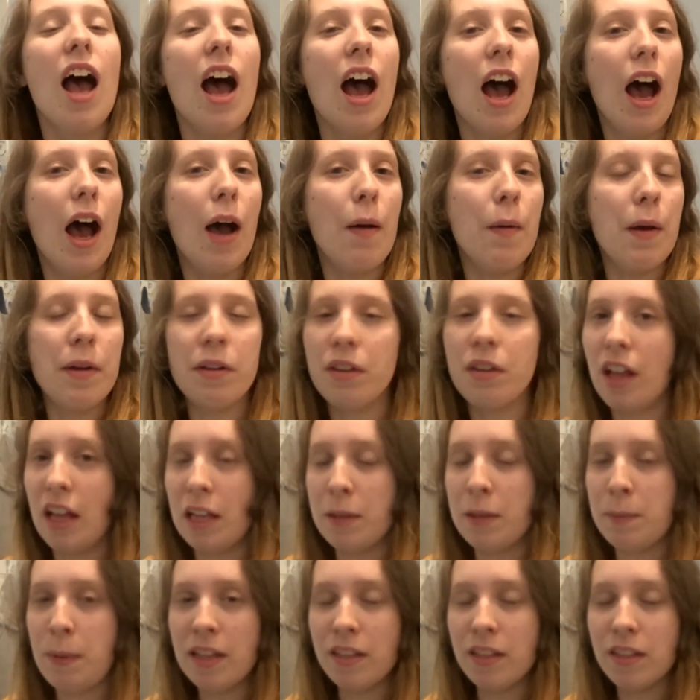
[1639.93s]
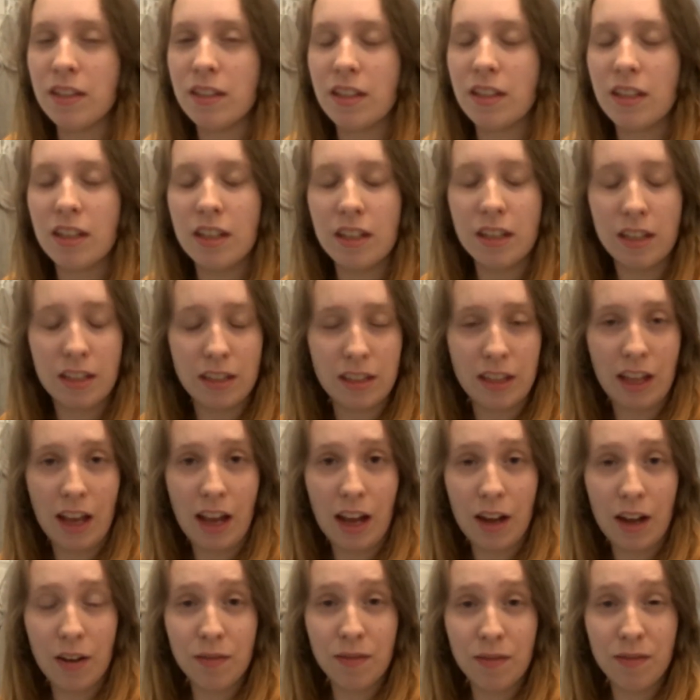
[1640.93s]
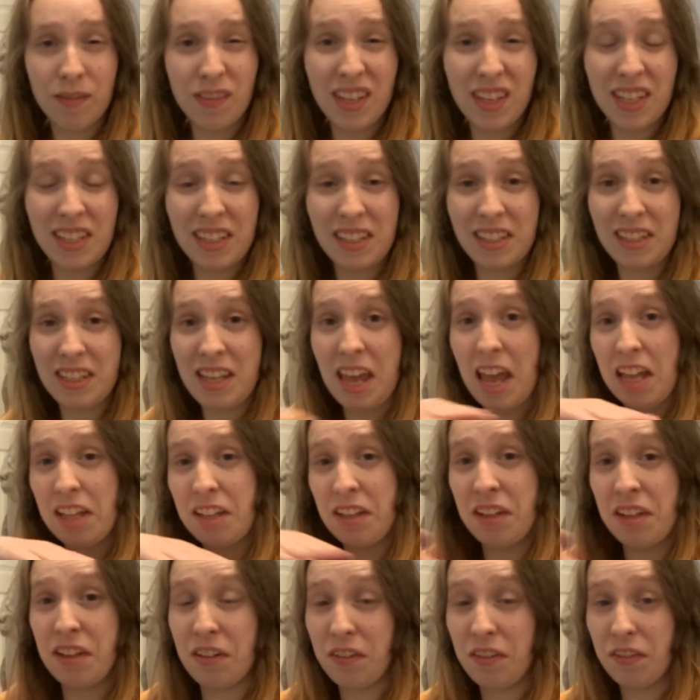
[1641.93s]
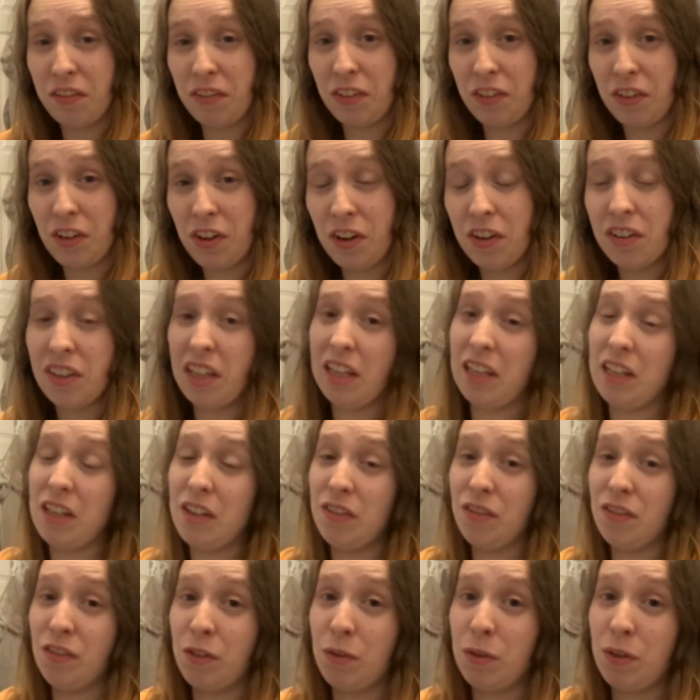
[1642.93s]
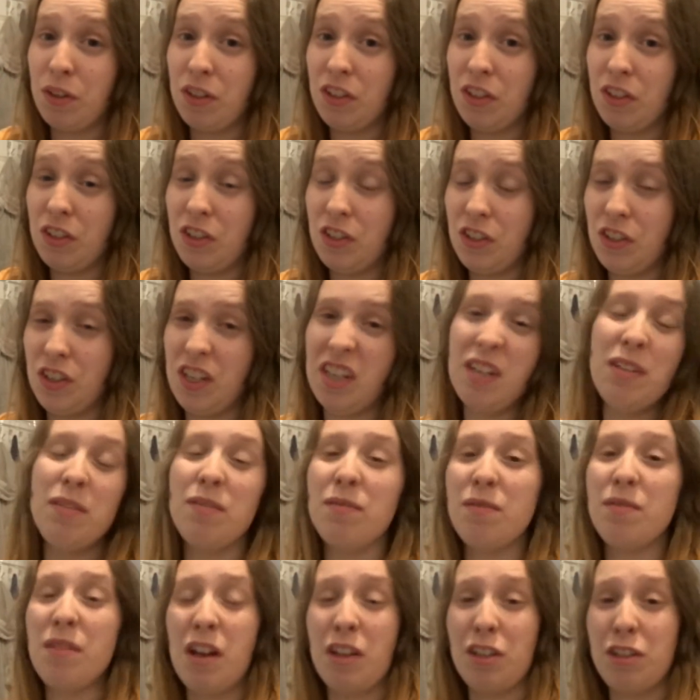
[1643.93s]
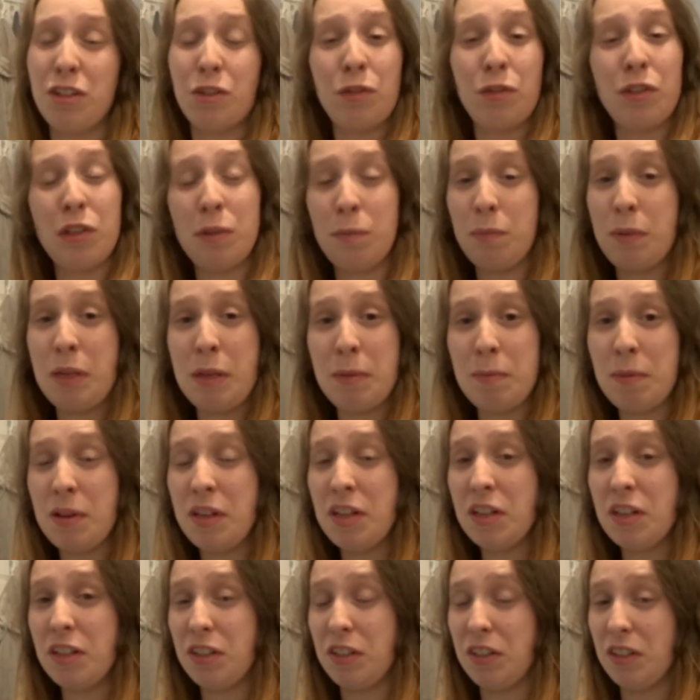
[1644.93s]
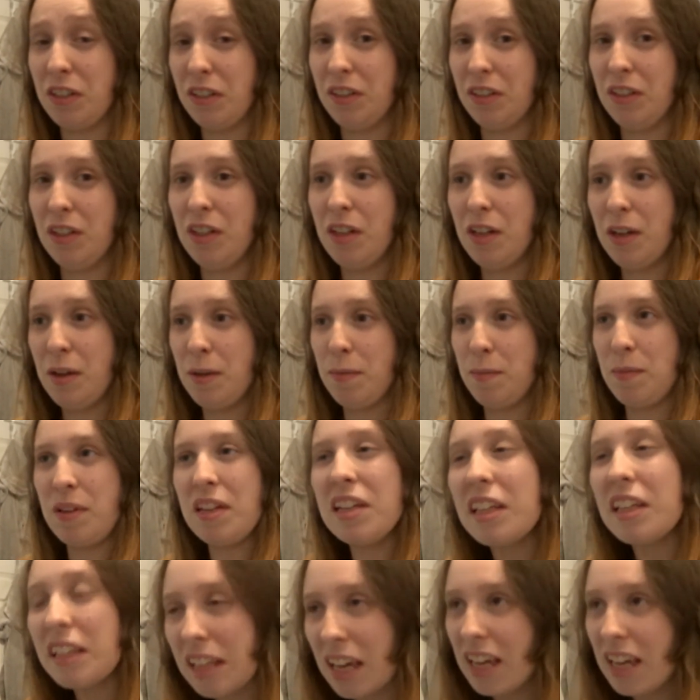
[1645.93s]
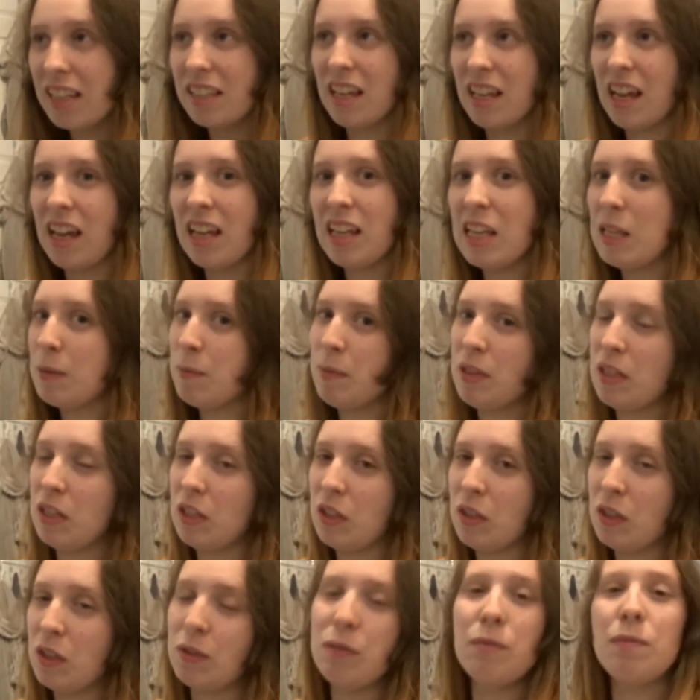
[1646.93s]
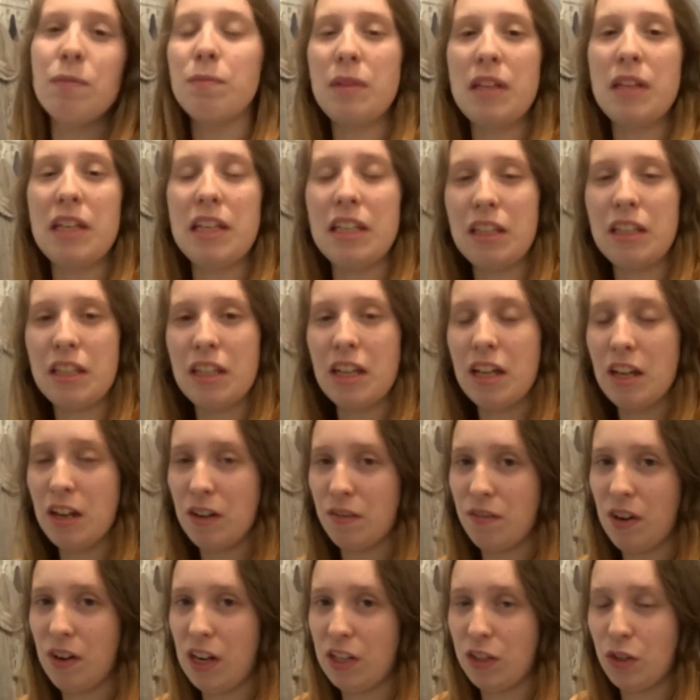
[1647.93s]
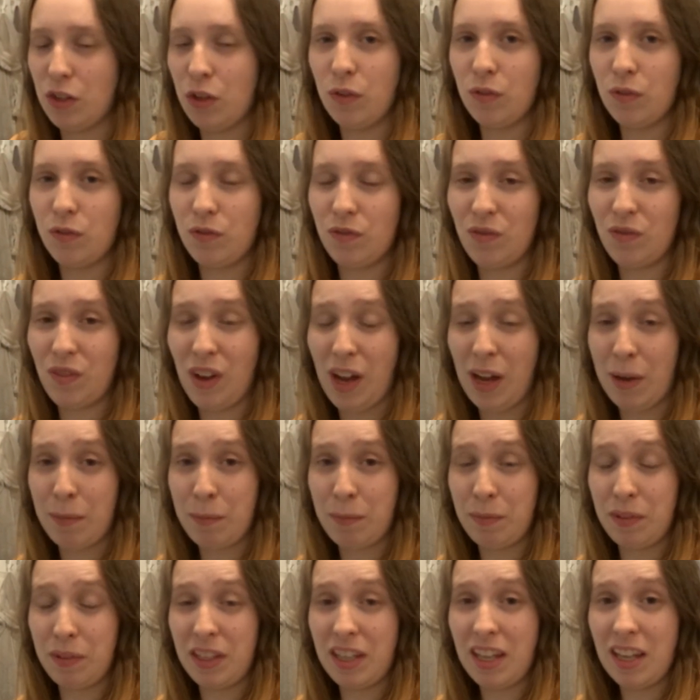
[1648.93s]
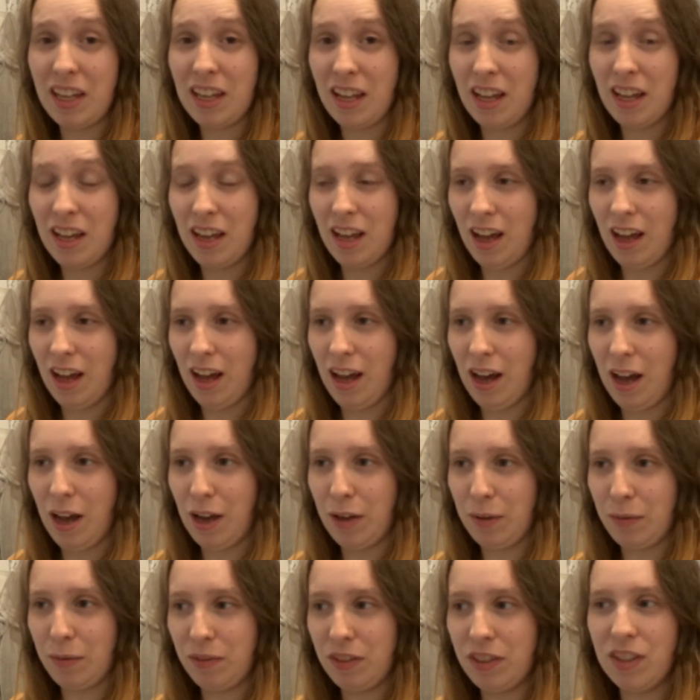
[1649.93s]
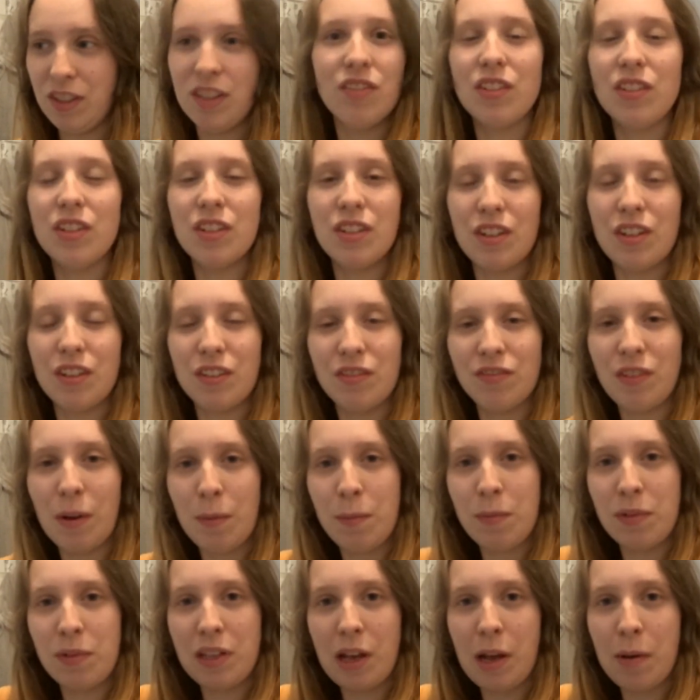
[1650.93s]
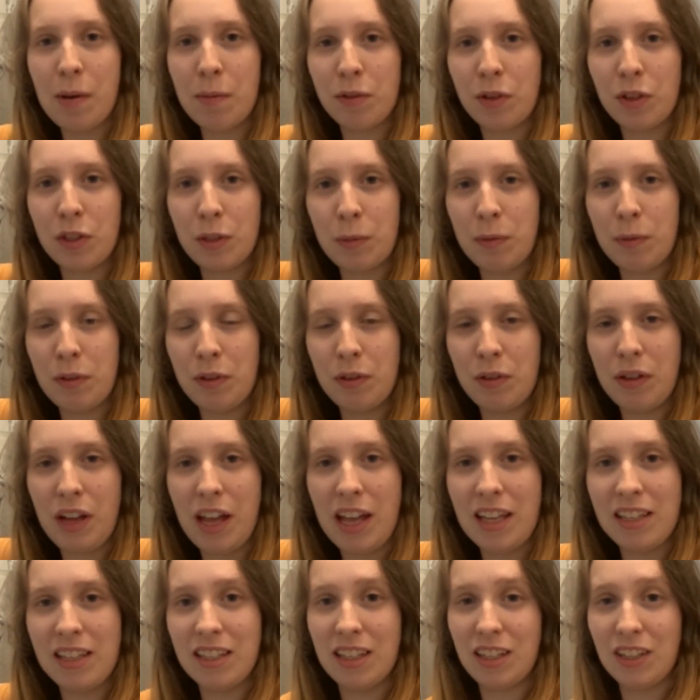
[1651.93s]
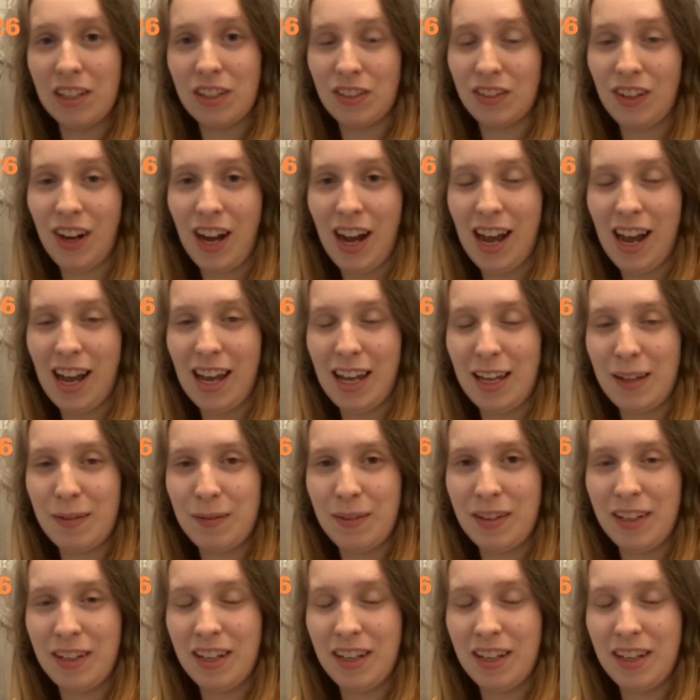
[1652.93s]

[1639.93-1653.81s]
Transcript: I'm going to head to bed now. This is the end of the vlog. Thank you for watching us going to Beamish and being in Gateshead. It's been good meeting Ryan's whole family. Give this video a thumbs up, comment below, and subscribe.